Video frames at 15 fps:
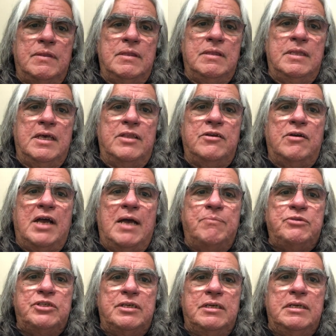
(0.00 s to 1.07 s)
the other
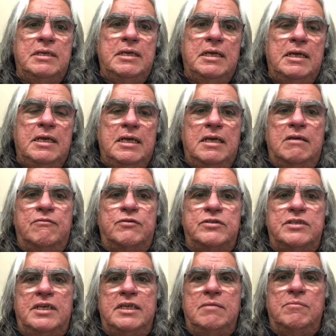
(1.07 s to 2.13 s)
option for
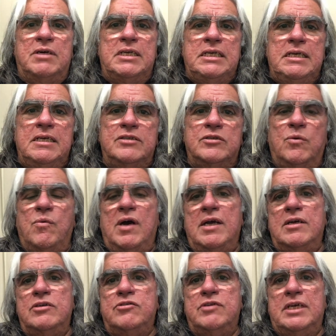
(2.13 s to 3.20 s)
sending money is a
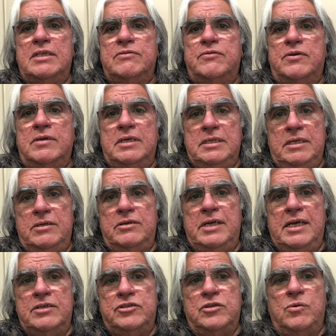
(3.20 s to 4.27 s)
wire transfer, an
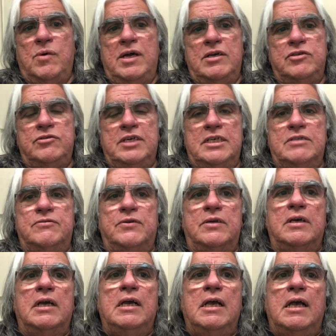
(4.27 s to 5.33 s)
international wire
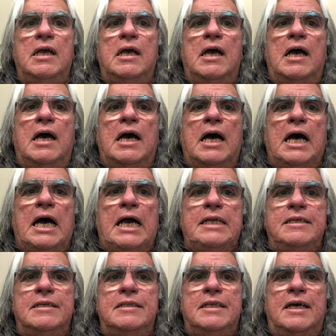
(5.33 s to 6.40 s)
transfer. I
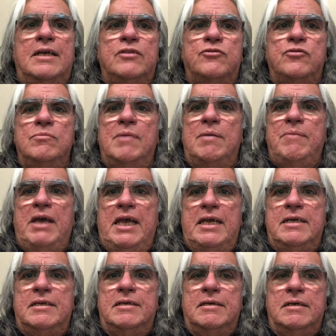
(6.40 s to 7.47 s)
did that through my
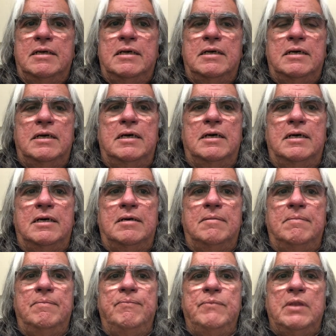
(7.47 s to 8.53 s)
bank.
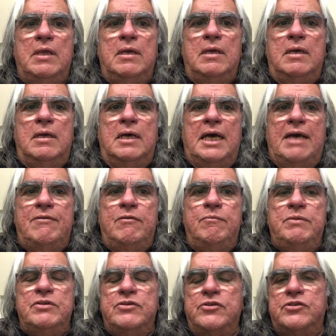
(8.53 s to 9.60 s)
I have a
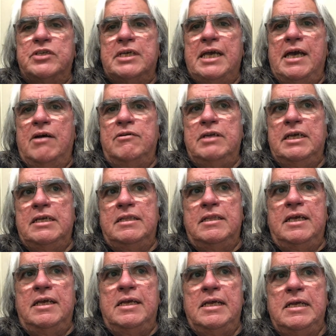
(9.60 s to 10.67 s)
business account, and
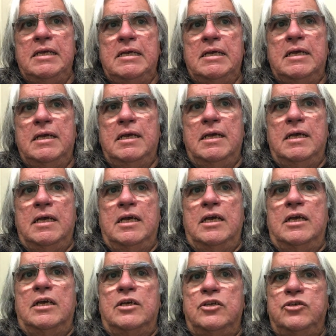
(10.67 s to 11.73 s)
they
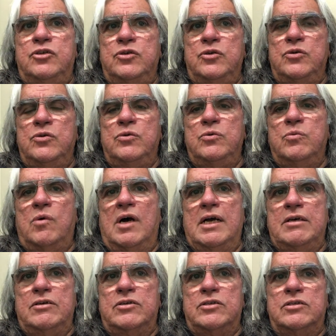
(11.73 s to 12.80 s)
do
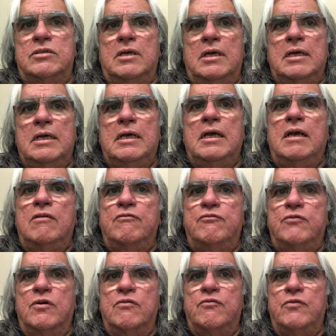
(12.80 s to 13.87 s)
wires
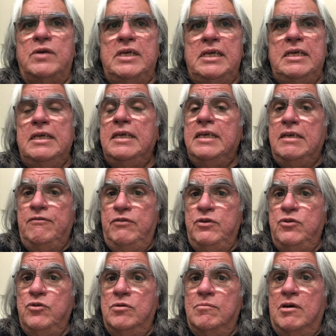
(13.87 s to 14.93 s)
for free if you
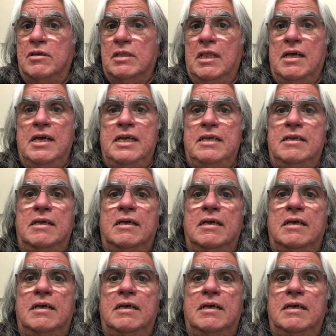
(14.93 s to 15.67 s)
do them online.